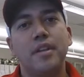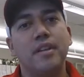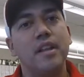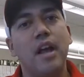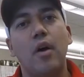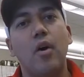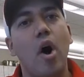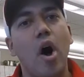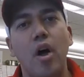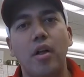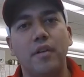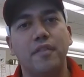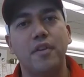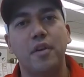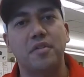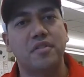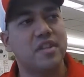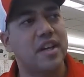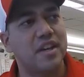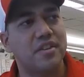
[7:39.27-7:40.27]
Now, all of
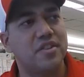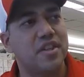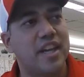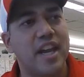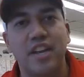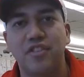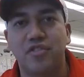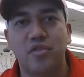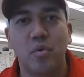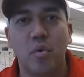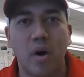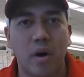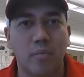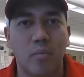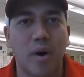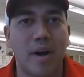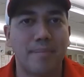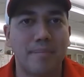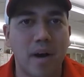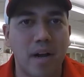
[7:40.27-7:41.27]
those things you can't do on
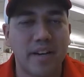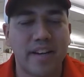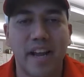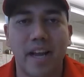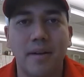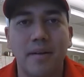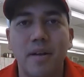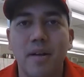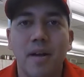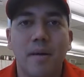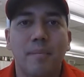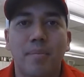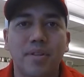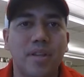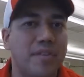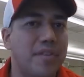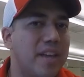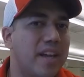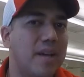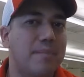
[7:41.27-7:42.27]
one Monday, but
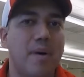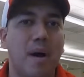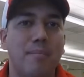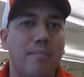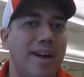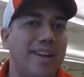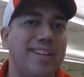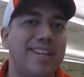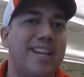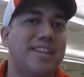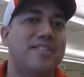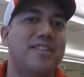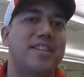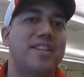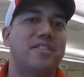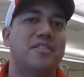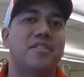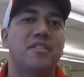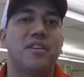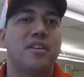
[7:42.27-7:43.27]
the thing about Mondays
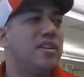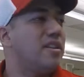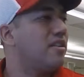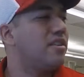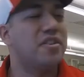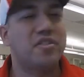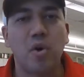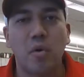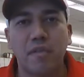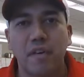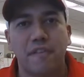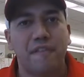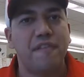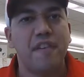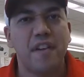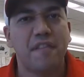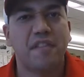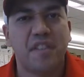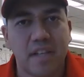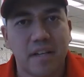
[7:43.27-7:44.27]
is there's over
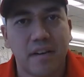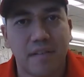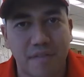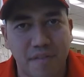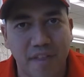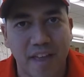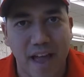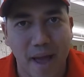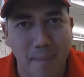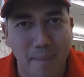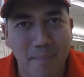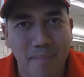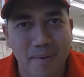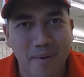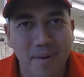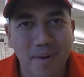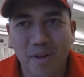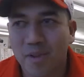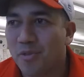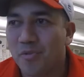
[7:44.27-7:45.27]
50 of them
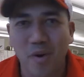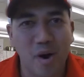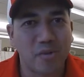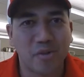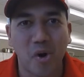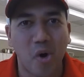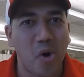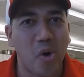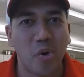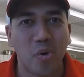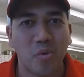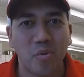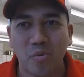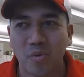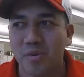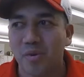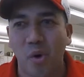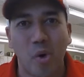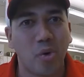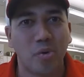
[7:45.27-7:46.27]
throughout the
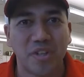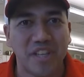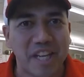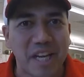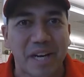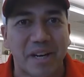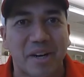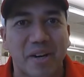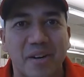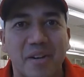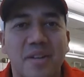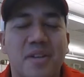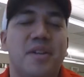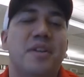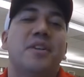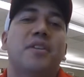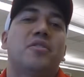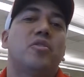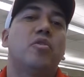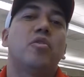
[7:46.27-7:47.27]
whole year.
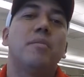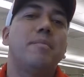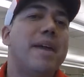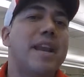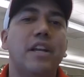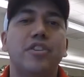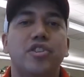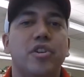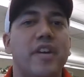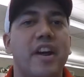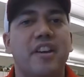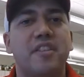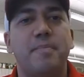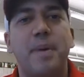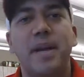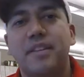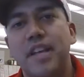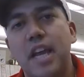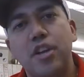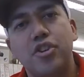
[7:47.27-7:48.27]
So you manage your
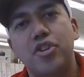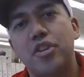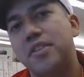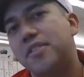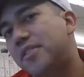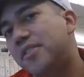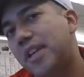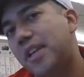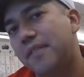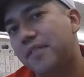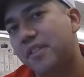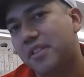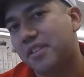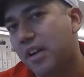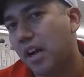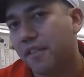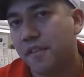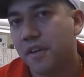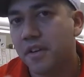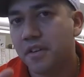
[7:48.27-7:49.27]
expectations, you give
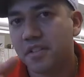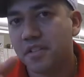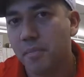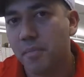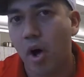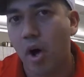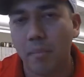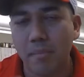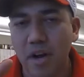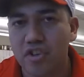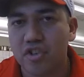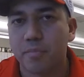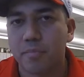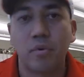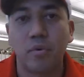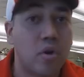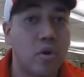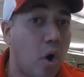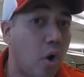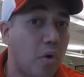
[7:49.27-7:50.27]
yourself small
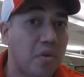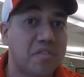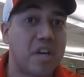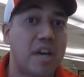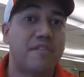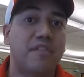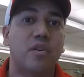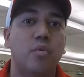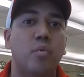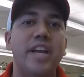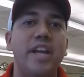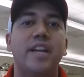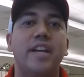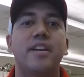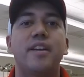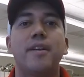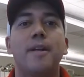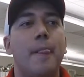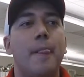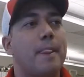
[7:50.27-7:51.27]
measurable goals every week.
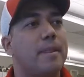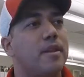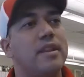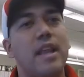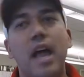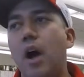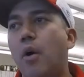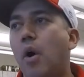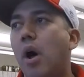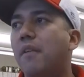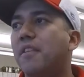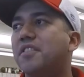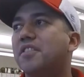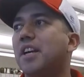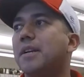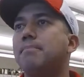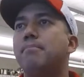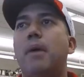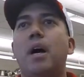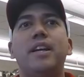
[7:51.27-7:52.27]
Now all of a
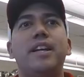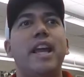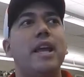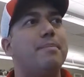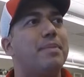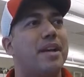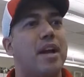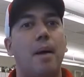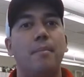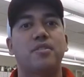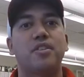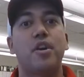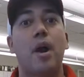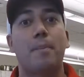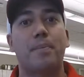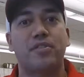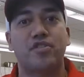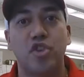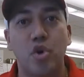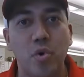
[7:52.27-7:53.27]
sudden Monday becomes an
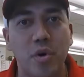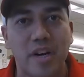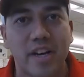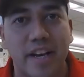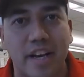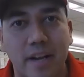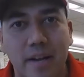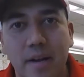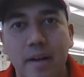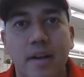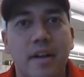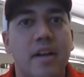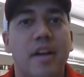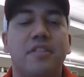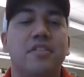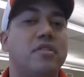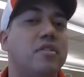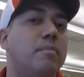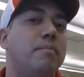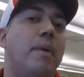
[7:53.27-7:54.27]
opportunity. And
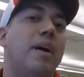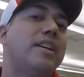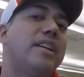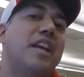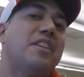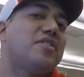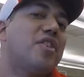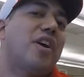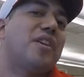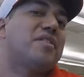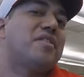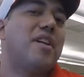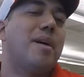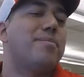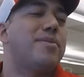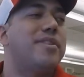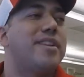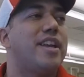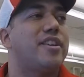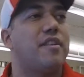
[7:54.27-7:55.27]
Mondays aren't
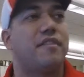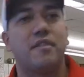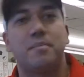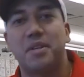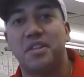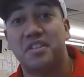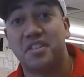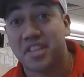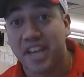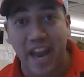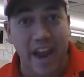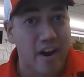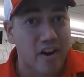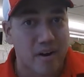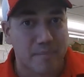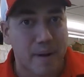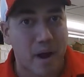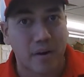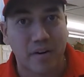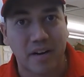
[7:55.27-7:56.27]
something that you have to be scared
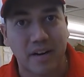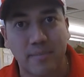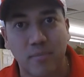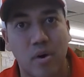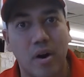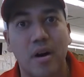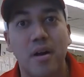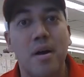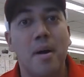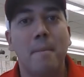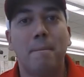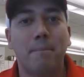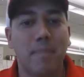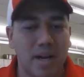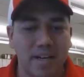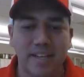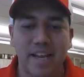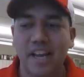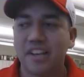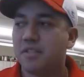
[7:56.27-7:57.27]
about anymore.
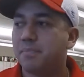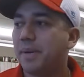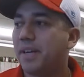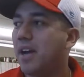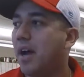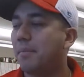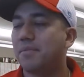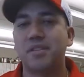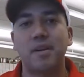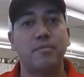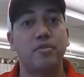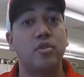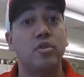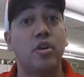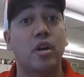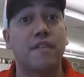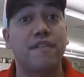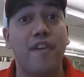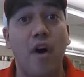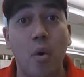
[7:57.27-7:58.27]
Mondays become something you
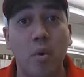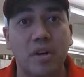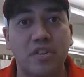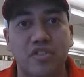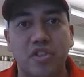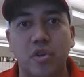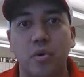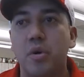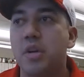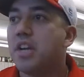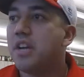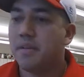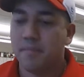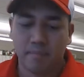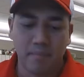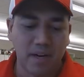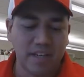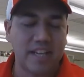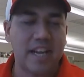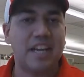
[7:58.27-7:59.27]
look forward to.
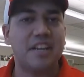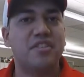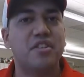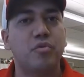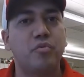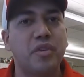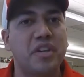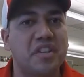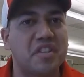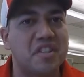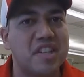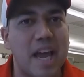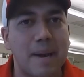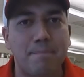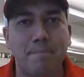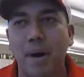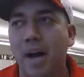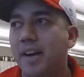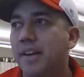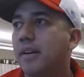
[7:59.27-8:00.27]
Monday is the
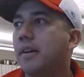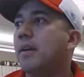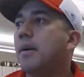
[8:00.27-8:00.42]
reset button.